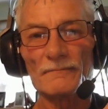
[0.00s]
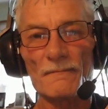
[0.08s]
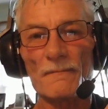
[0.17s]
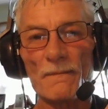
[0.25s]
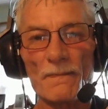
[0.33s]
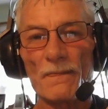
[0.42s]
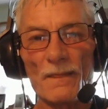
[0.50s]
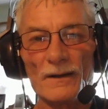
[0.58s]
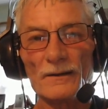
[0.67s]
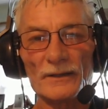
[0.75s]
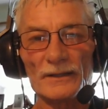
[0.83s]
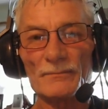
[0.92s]

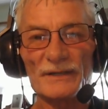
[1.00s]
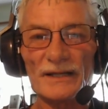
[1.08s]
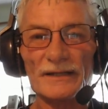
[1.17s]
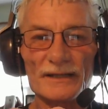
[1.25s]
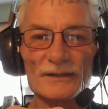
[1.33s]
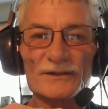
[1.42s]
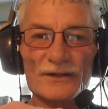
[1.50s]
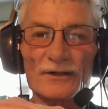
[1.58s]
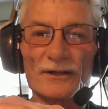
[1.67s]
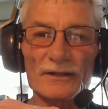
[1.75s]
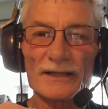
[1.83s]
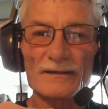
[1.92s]
In the beginning, it
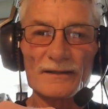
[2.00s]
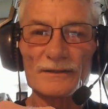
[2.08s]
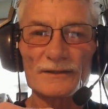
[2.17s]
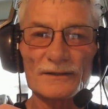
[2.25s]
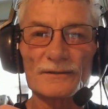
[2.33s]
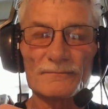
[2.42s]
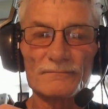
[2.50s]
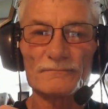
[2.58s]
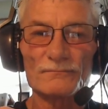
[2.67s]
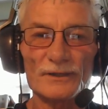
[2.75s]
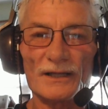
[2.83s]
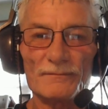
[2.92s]
started like this
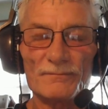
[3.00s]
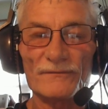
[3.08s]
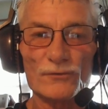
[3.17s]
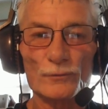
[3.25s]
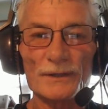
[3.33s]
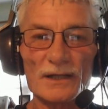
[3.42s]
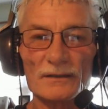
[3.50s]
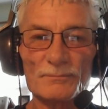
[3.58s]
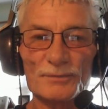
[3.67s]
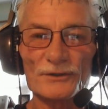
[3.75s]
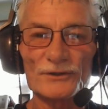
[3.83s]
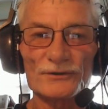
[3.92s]
before we got the
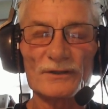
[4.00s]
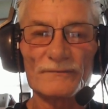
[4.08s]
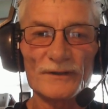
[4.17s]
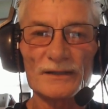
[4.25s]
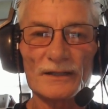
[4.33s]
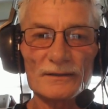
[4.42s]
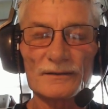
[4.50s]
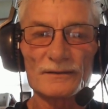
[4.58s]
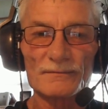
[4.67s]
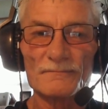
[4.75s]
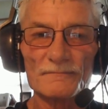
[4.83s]
birth certificate.